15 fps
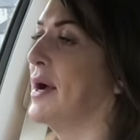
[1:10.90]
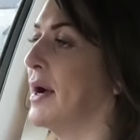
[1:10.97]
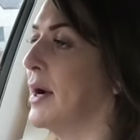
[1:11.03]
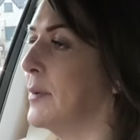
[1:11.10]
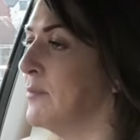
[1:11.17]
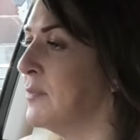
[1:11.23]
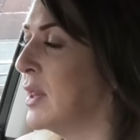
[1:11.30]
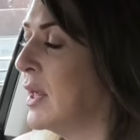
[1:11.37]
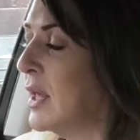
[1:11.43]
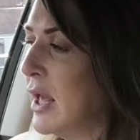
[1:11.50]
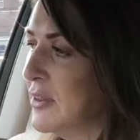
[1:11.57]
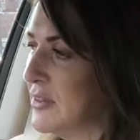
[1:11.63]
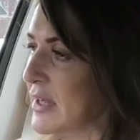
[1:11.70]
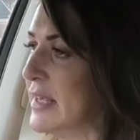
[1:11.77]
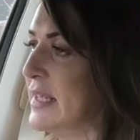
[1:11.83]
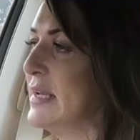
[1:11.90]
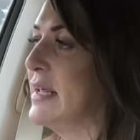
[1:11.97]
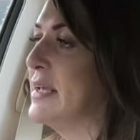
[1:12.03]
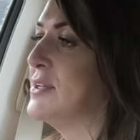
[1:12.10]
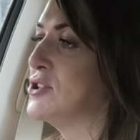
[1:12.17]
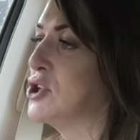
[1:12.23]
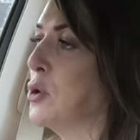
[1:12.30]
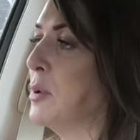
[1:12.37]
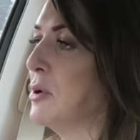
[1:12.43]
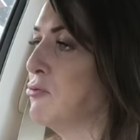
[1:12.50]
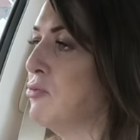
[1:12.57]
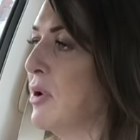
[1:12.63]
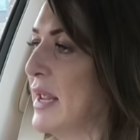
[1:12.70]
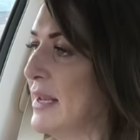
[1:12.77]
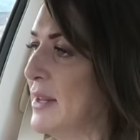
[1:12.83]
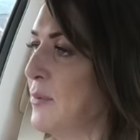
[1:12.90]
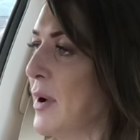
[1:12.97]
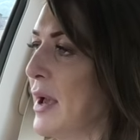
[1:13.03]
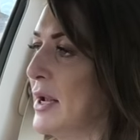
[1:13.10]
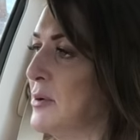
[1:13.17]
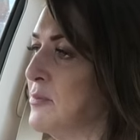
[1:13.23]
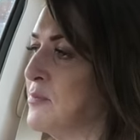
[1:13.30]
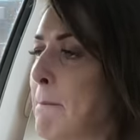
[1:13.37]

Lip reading: arm. The healing is going really well.